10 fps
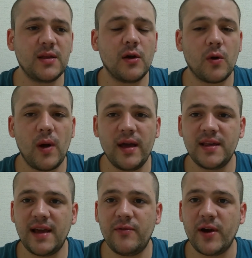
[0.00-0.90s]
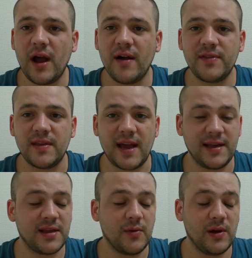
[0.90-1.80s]
got quite a savoury
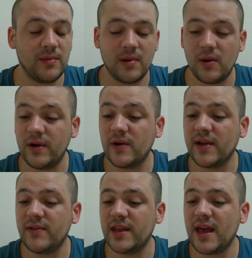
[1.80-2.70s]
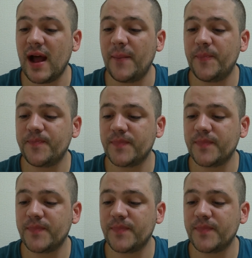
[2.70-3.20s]
aftertaste. I will give it that.